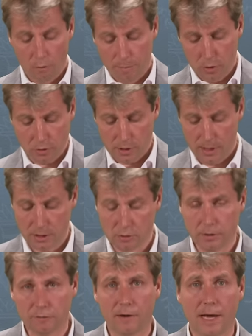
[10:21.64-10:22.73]
Well, because the
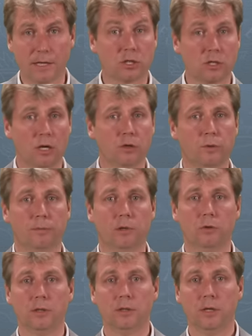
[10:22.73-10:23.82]
history of flying started with
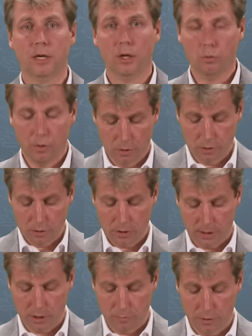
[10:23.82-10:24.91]
ballooning, we also
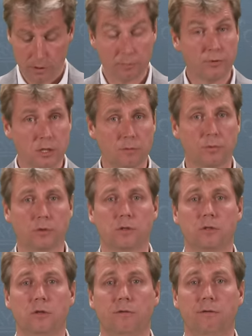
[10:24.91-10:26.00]
start exploring the
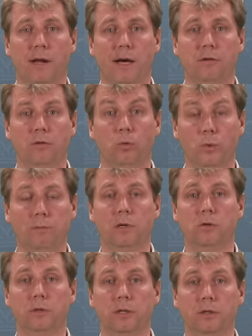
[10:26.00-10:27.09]
principles of flight with
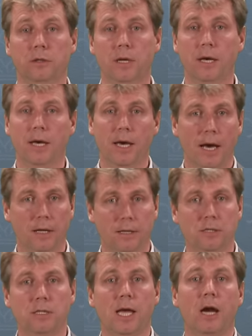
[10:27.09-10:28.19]
ballooning. And
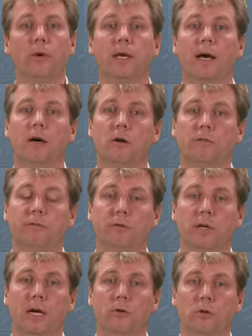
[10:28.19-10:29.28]
this area of
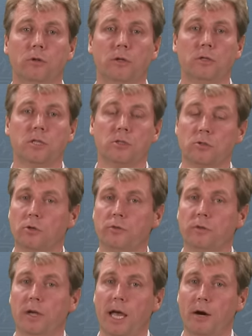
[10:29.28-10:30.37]
aeronautics is
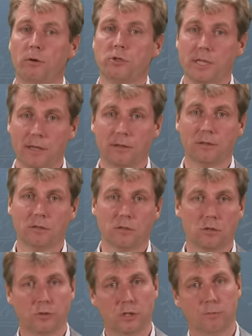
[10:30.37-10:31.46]
called aerostatics.
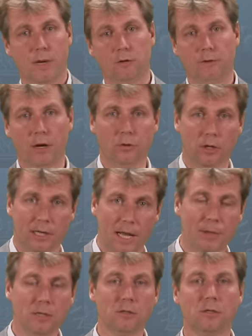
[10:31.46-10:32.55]
So in spite of
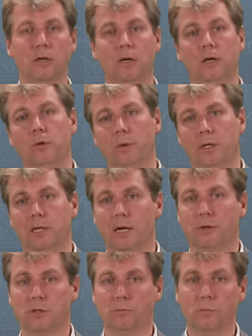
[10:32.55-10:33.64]
aerodynamics, where the
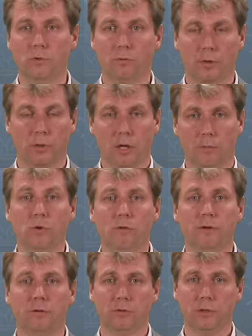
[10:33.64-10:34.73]
air is where we are
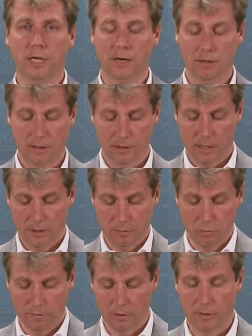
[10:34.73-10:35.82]
moving through the air and the air
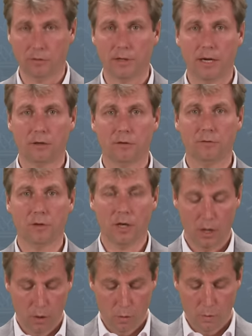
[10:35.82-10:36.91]
is moving around the aircraft,
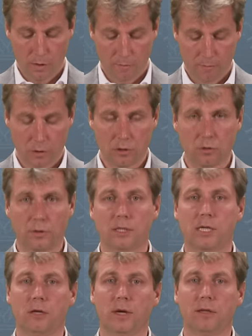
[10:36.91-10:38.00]
we first look
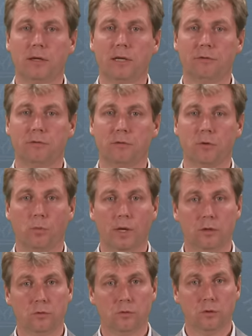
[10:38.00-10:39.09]
at generating lift
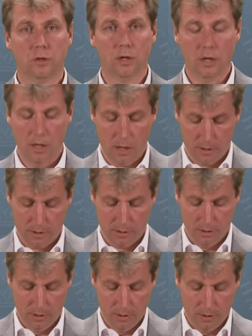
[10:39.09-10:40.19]
while you
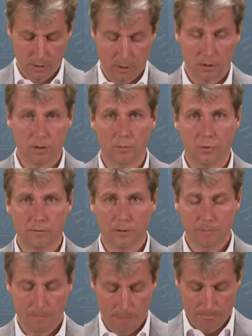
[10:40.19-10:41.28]
aren't
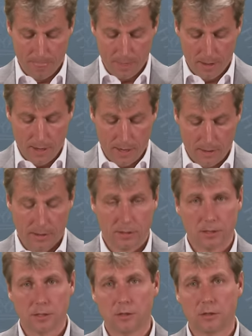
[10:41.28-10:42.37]
moving. And
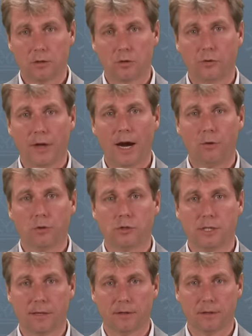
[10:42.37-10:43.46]
this is called
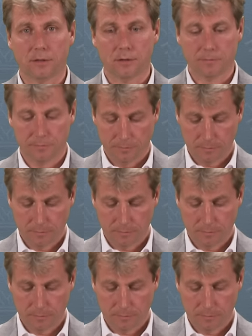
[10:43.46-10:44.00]
aerostatics.